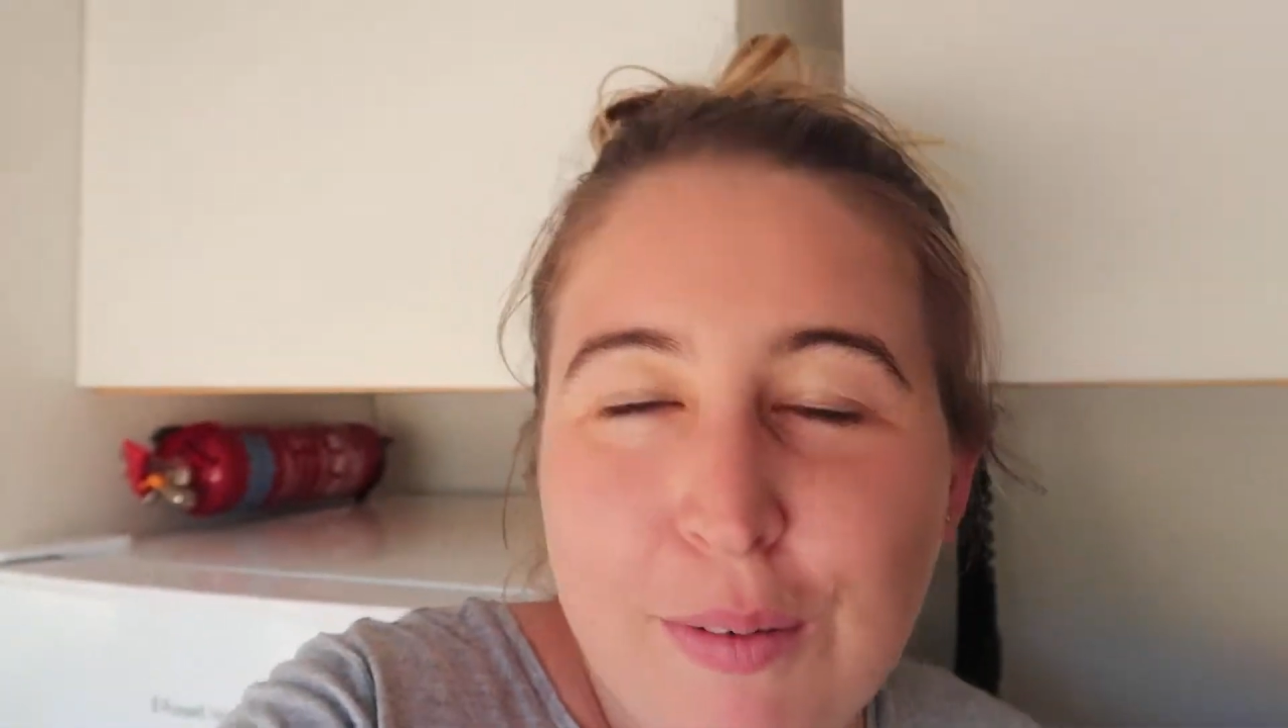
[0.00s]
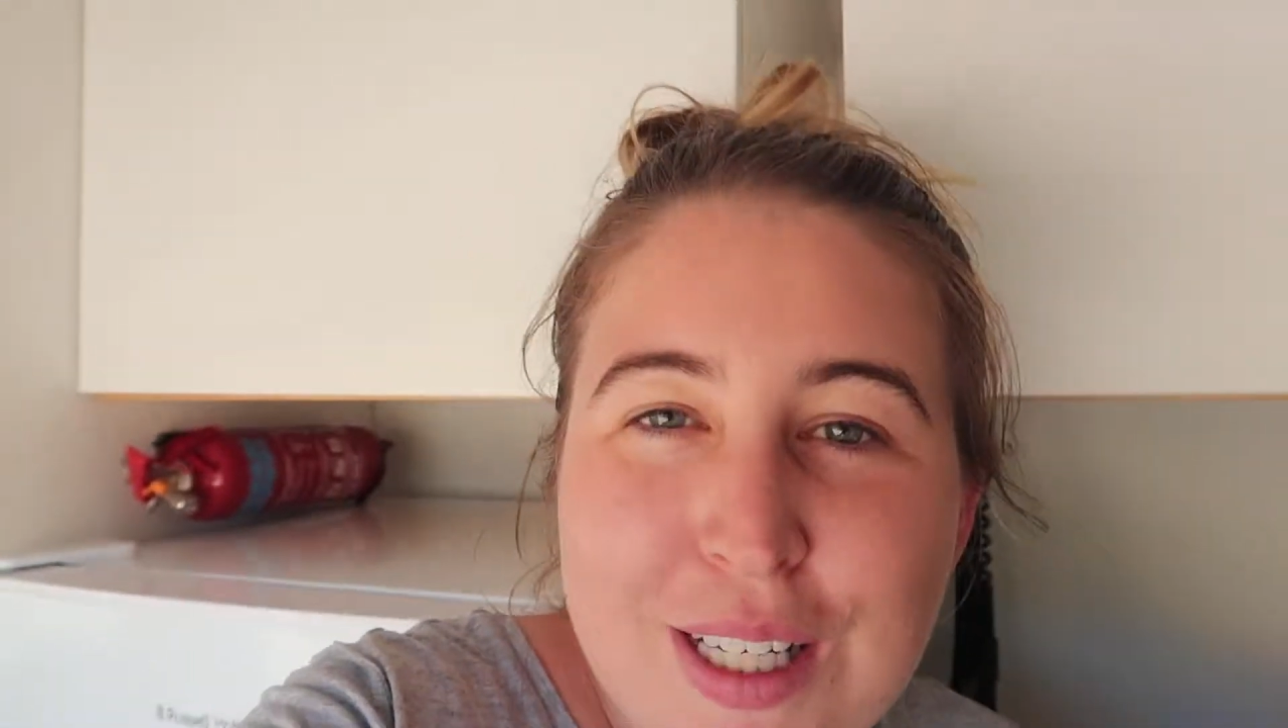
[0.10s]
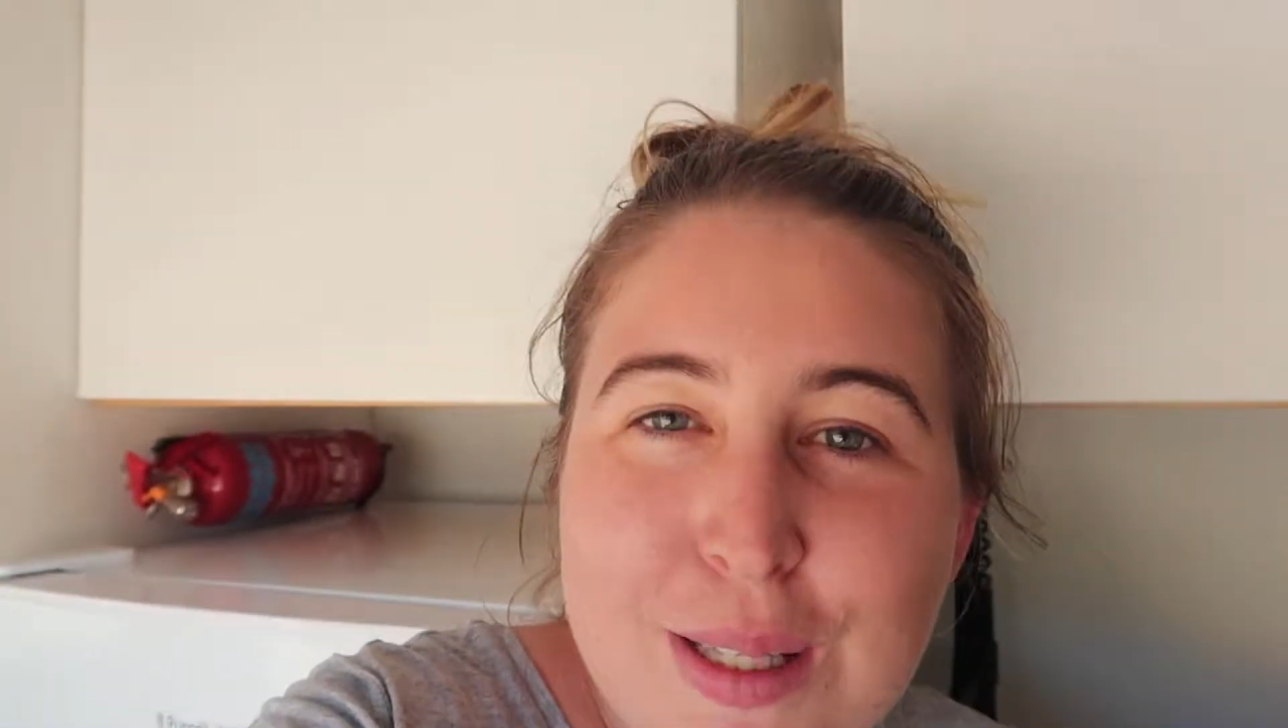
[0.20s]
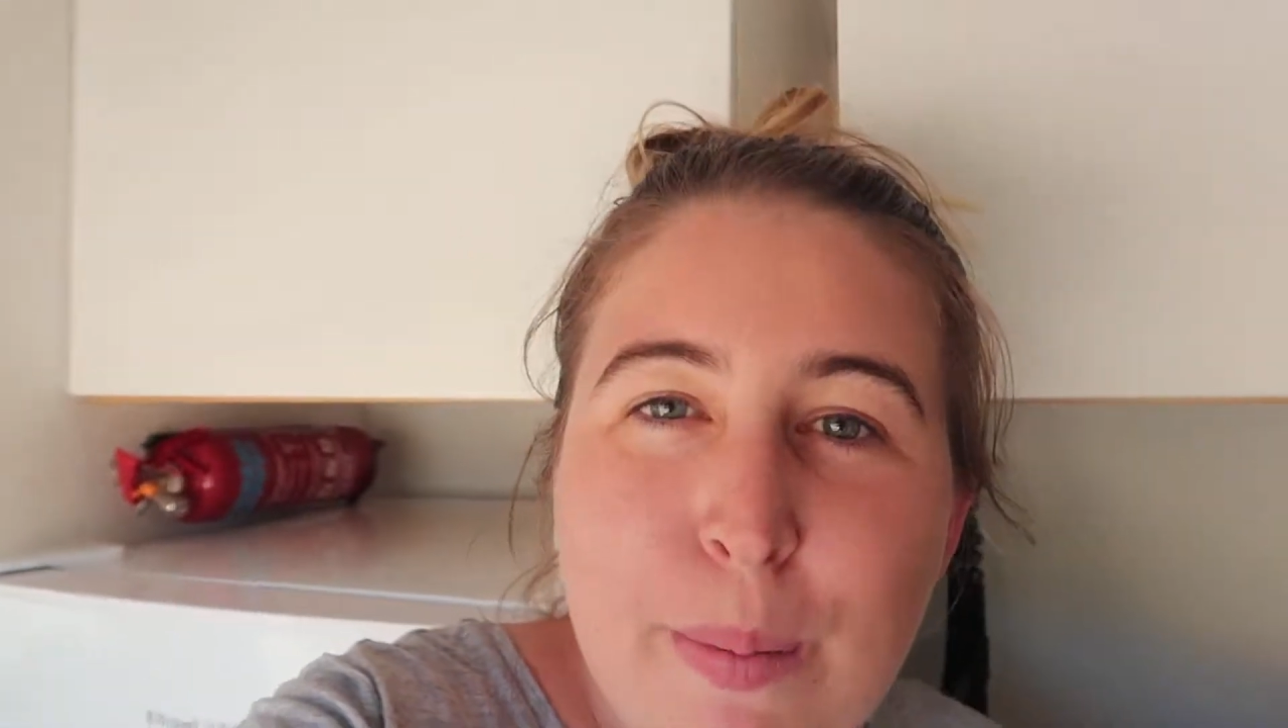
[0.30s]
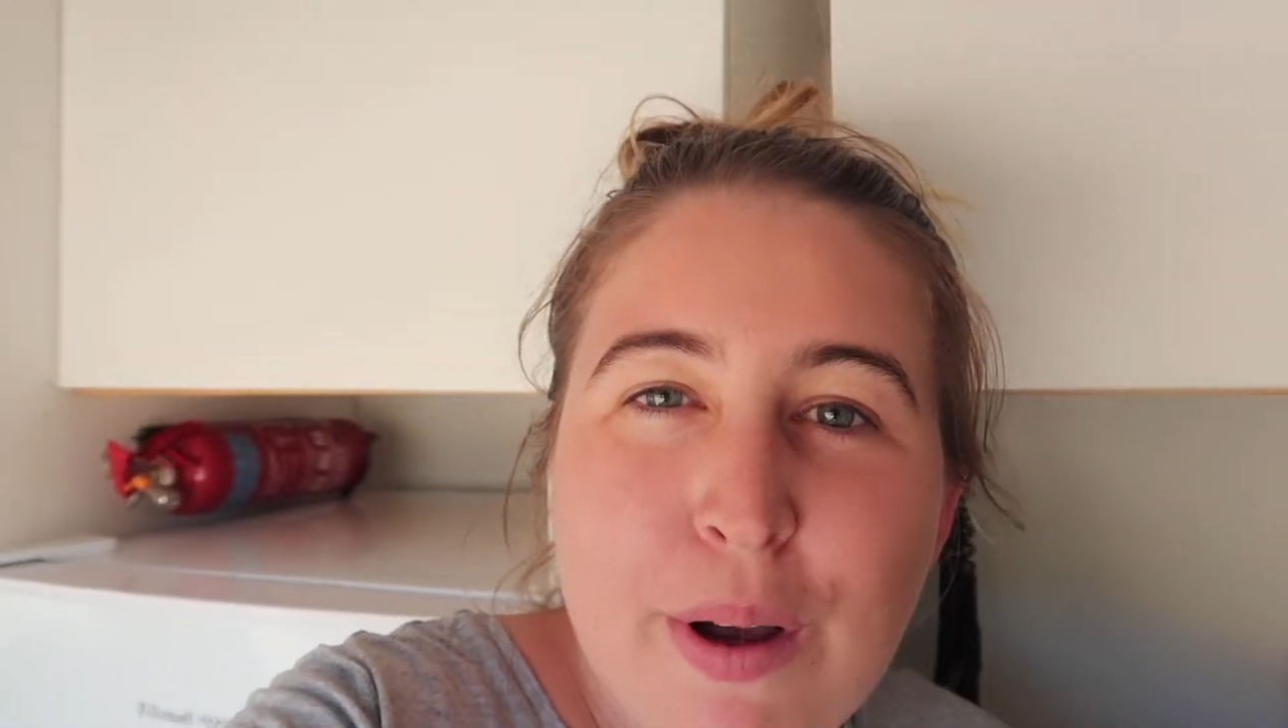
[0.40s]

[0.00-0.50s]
read some